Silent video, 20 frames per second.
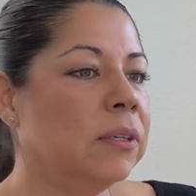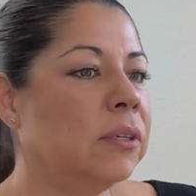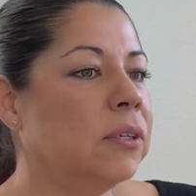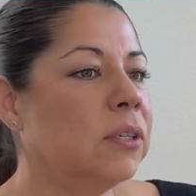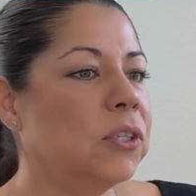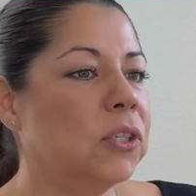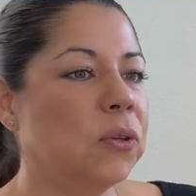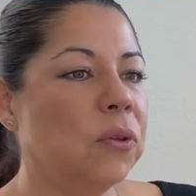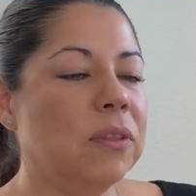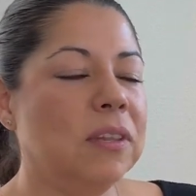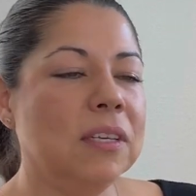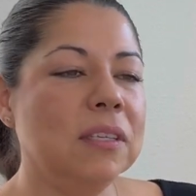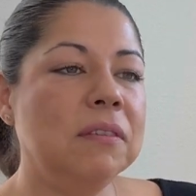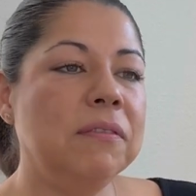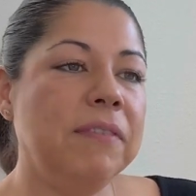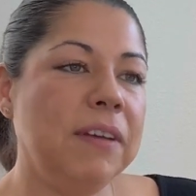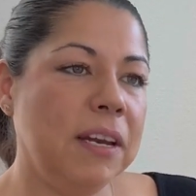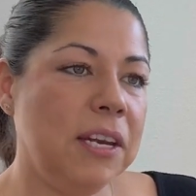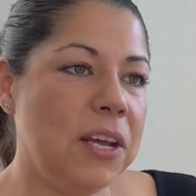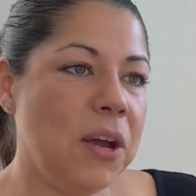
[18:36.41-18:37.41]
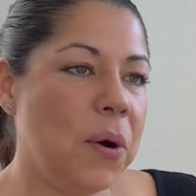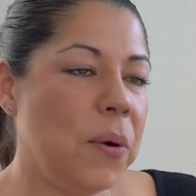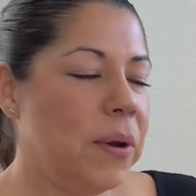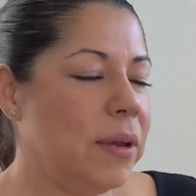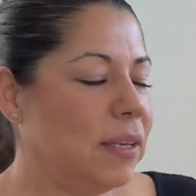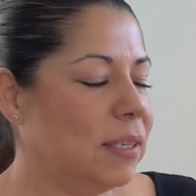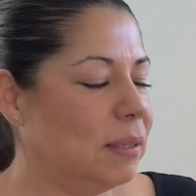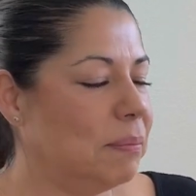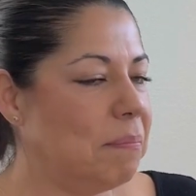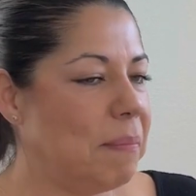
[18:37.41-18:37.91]
So this video
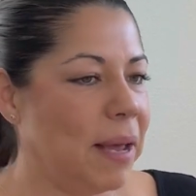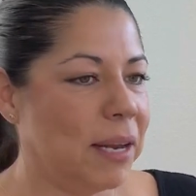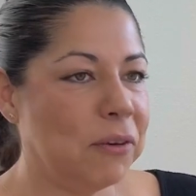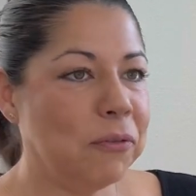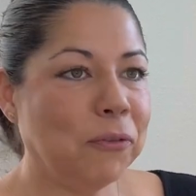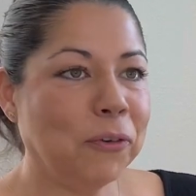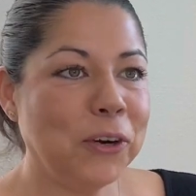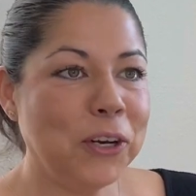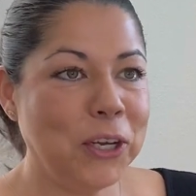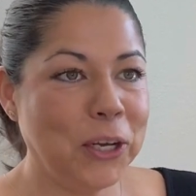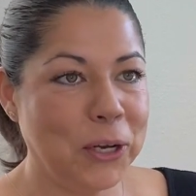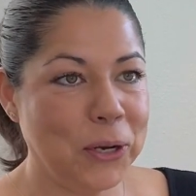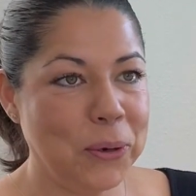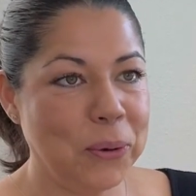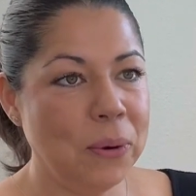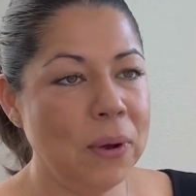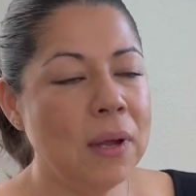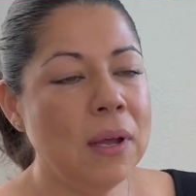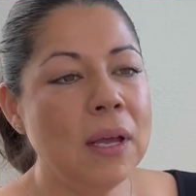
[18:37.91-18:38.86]
is meant for you,